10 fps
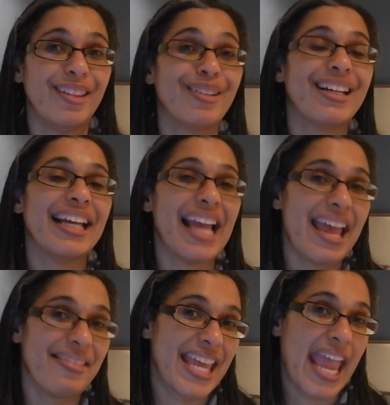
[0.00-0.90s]
Looking
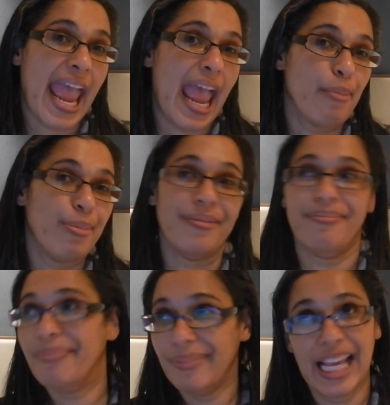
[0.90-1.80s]
at the app
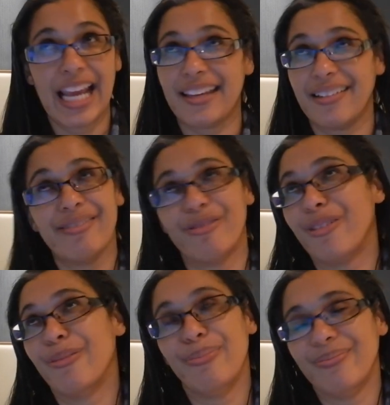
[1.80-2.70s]
like
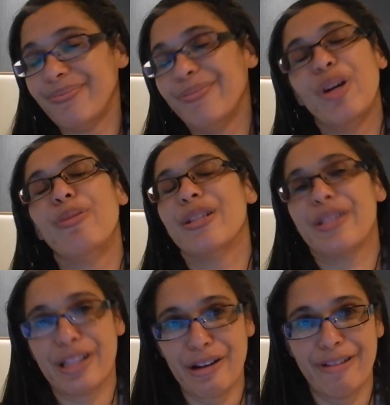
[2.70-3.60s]
for
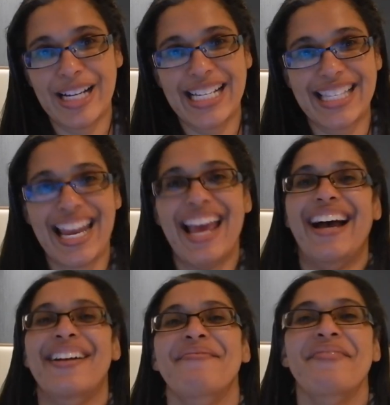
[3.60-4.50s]
almost 2 weeks
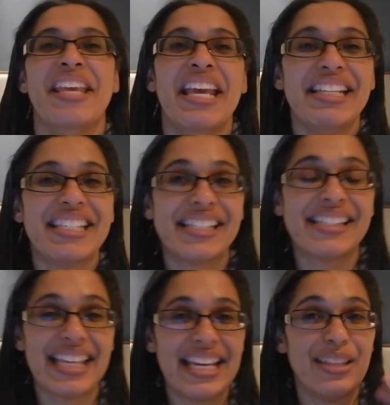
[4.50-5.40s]
now to
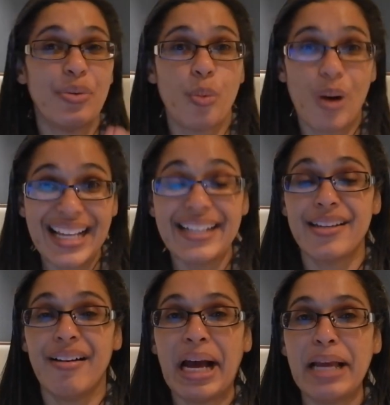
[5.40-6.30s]
see the wait
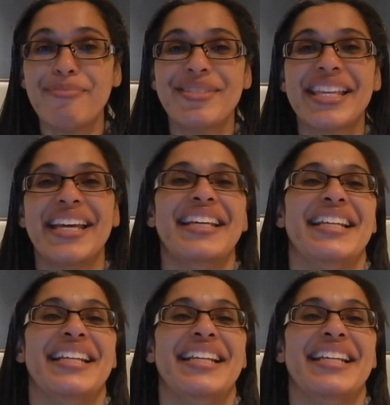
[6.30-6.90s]
times,